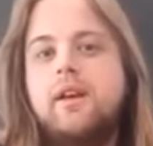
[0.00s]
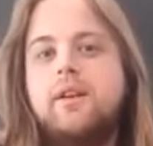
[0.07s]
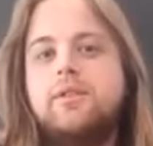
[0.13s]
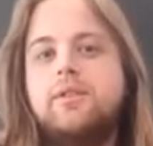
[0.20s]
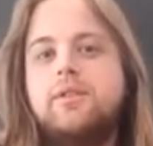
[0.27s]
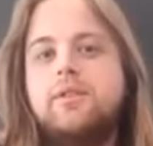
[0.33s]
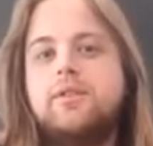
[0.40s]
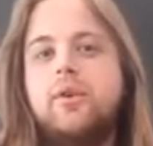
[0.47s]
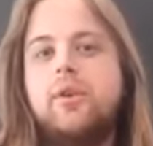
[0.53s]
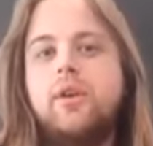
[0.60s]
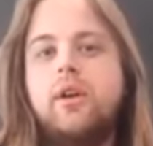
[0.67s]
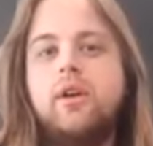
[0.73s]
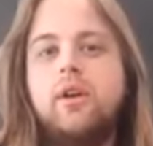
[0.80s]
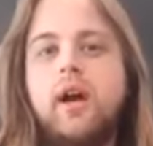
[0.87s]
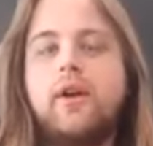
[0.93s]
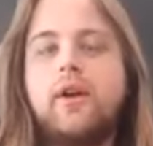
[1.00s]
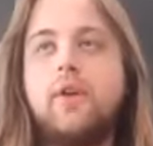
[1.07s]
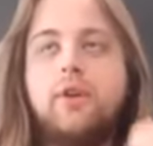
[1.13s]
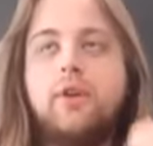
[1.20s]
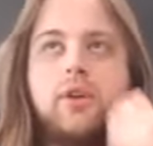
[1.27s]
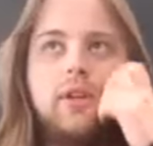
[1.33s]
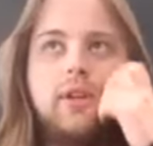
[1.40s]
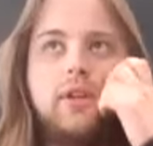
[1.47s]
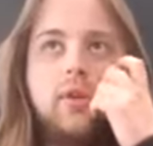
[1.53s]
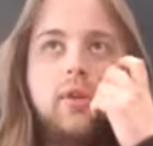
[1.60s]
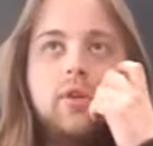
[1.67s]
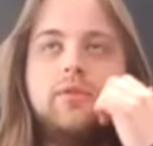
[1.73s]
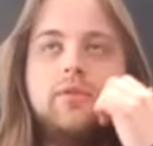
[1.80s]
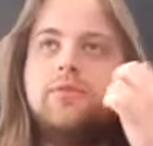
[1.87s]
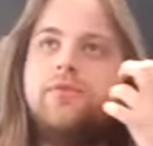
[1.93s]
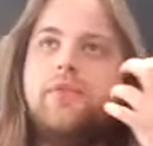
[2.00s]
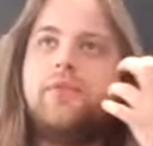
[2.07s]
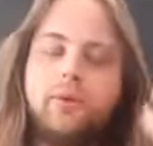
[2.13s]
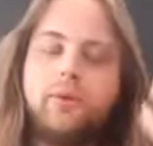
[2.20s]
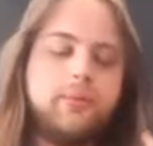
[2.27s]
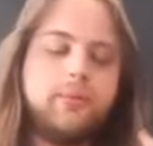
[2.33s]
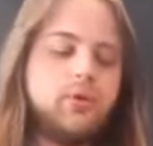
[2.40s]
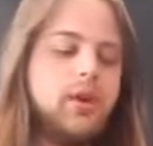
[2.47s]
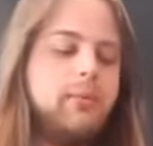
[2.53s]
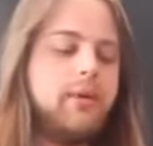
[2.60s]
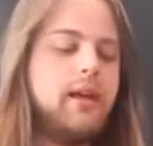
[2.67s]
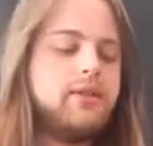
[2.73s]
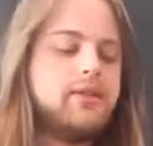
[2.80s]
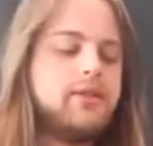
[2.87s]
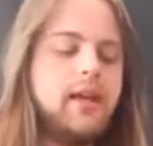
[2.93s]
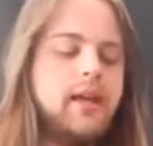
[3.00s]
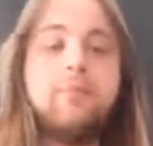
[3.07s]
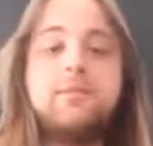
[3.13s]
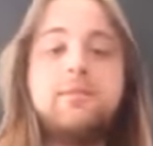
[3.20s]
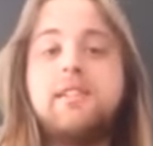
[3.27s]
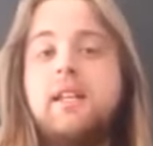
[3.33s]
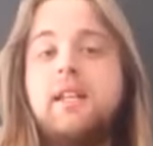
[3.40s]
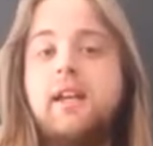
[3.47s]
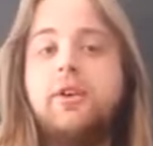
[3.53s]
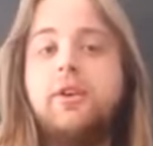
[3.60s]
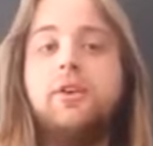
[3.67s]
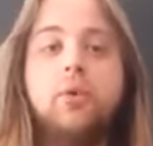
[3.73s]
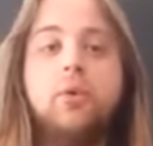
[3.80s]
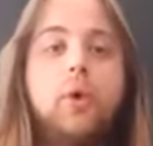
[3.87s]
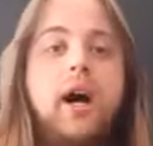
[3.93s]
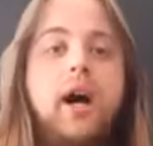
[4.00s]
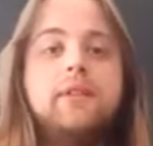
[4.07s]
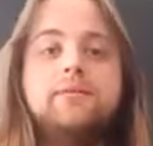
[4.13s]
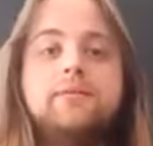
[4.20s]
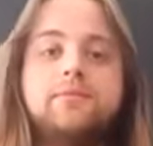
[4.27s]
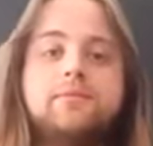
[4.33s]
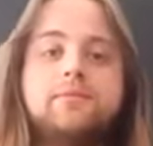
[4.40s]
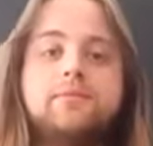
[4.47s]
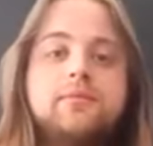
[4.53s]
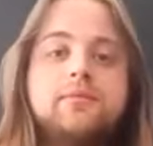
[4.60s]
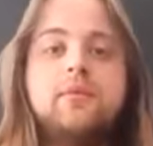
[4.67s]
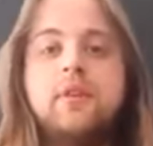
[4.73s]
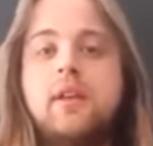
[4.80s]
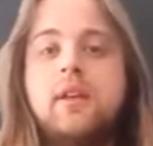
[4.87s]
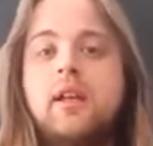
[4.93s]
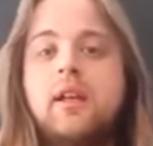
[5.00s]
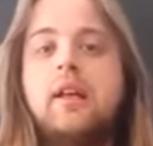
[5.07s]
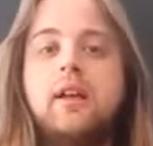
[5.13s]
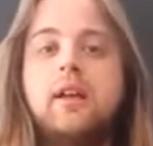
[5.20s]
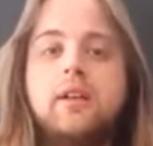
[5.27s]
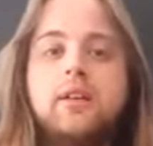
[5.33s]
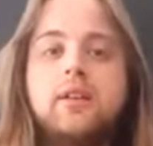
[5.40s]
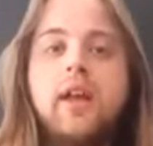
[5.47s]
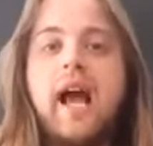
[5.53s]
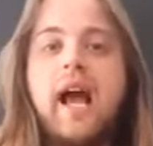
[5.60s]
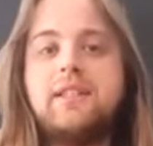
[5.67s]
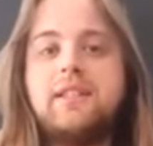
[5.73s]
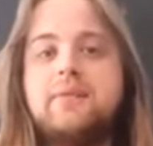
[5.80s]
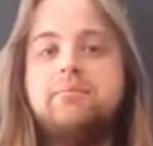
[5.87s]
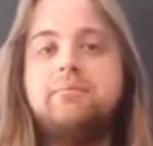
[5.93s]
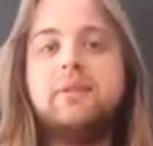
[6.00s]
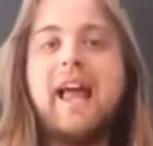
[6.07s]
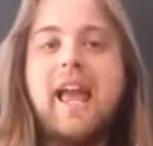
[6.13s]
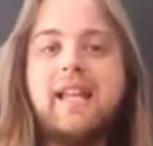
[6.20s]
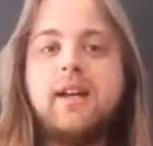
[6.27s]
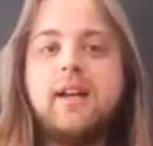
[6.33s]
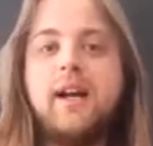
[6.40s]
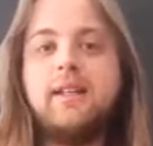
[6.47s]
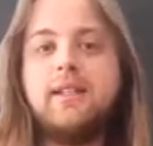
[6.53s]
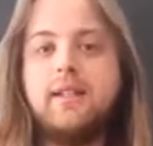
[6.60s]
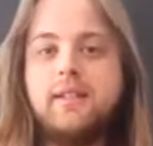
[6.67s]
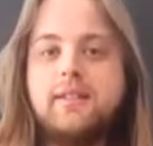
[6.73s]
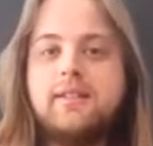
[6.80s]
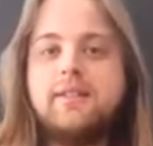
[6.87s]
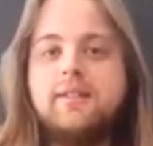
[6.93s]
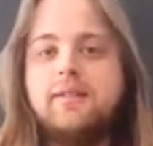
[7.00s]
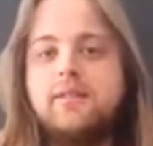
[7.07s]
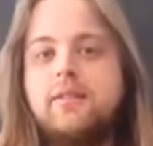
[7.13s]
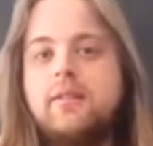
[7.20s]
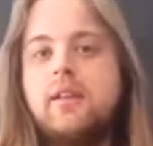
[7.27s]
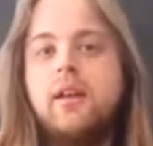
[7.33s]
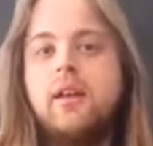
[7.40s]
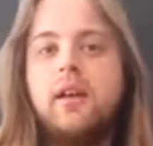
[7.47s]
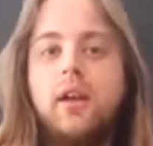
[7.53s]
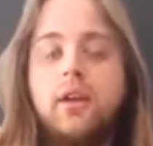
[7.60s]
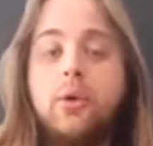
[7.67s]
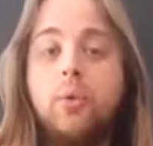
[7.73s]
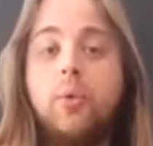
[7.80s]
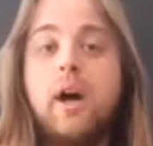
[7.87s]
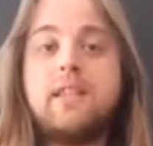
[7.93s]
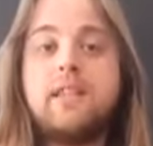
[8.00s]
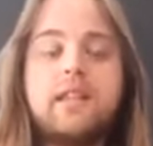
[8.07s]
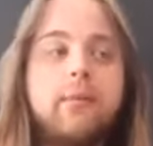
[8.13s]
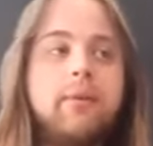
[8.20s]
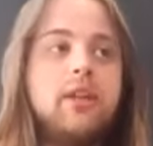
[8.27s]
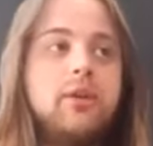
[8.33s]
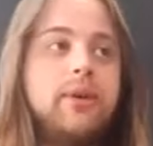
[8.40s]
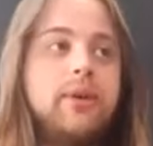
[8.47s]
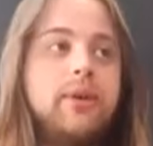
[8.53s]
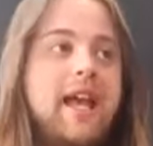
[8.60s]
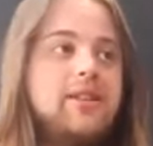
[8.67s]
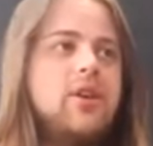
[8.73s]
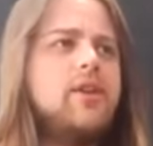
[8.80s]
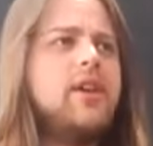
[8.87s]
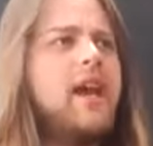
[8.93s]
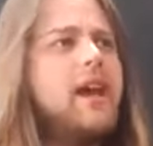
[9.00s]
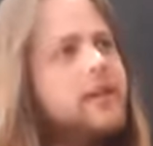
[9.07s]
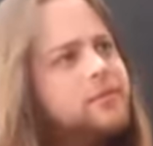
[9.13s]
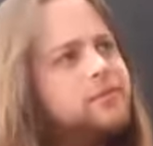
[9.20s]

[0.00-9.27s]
So I don't know if you could feel what I'm talking about. It's like I'm sitting here on the one, nice and bland ideas. The one's coming to an end. Okay,